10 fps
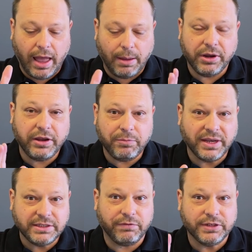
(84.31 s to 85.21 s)
I'm gonna give
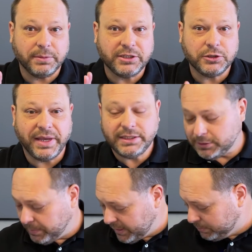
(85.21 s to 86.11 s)
myself as much space
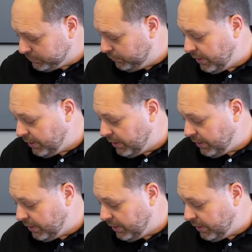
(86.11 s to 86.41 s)
as possible to.